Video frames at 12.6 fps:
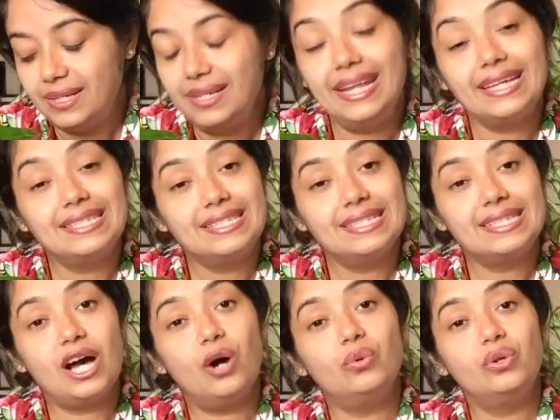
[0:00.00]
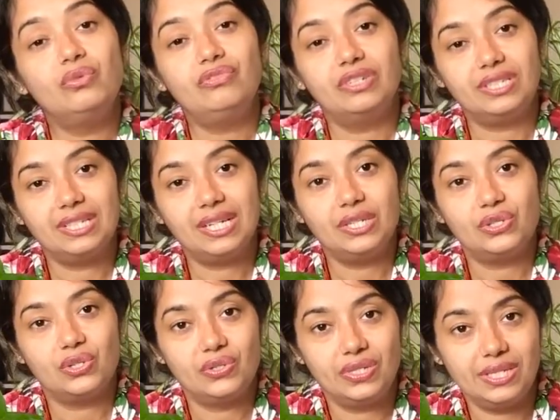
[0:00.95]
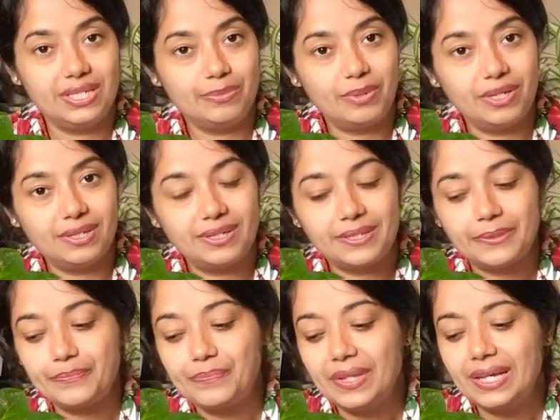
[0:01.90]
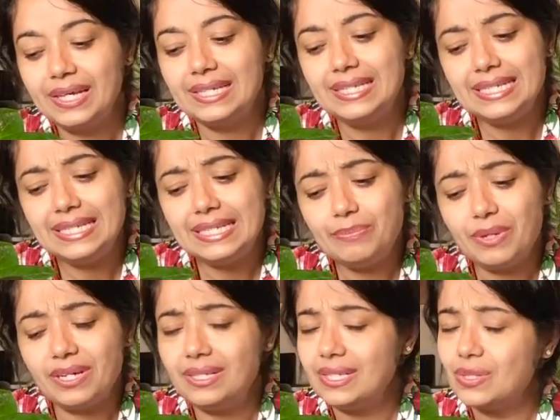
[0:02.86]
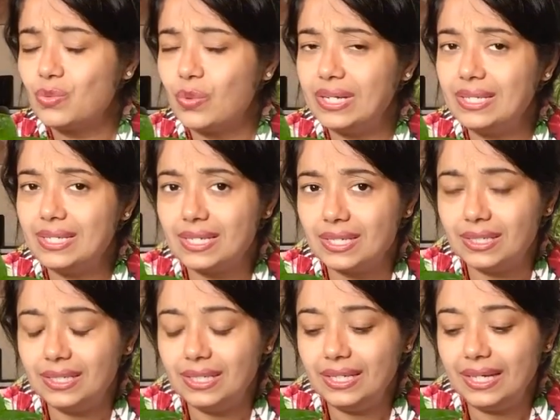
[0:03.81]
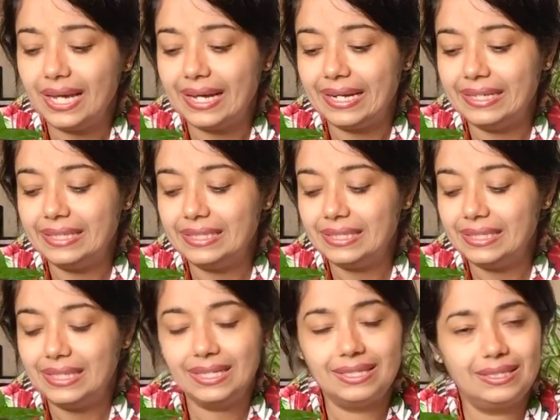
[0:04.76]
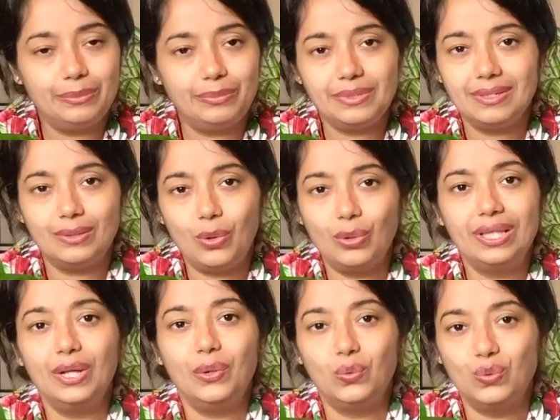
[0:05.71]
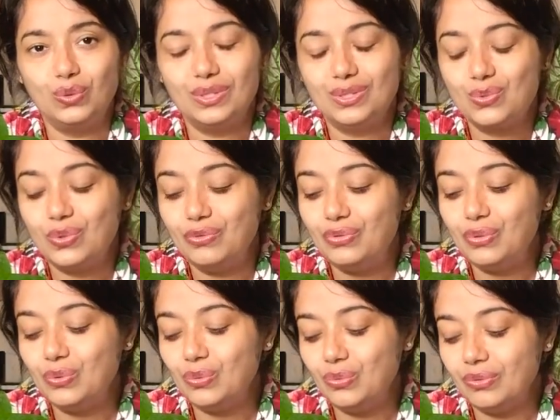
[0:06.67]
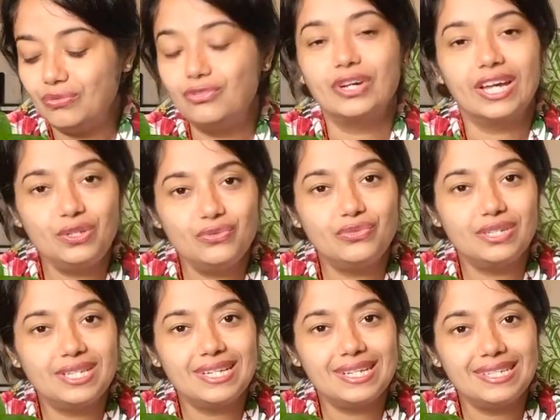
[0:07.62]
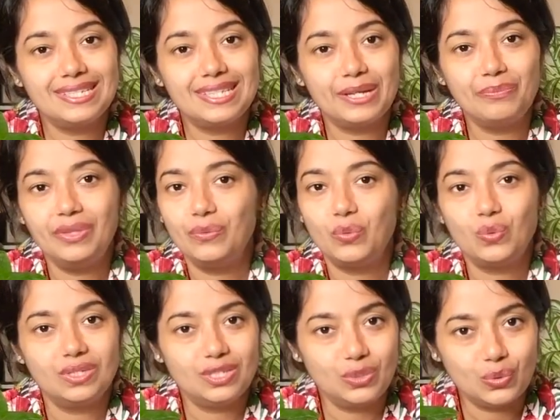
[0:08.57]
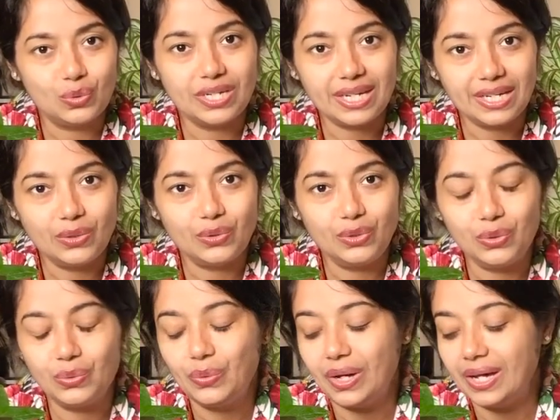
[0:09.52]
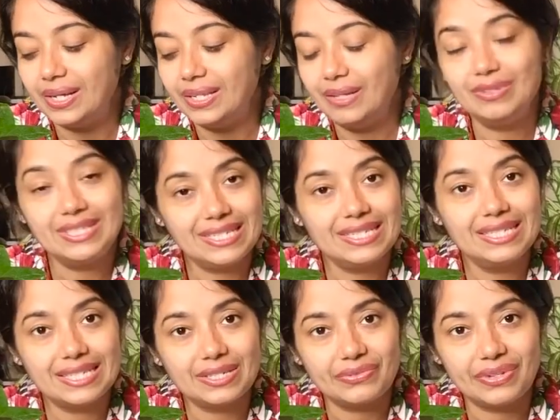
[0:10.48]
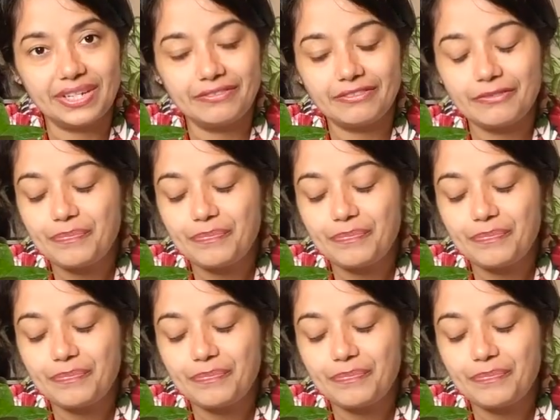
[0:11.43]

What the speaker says: Next is, how do you fertilize your ZZ plant? ZZ plant is quite sturdy and they are on their own. So if you forget to fertilize them, they won't die on you and they will still survive.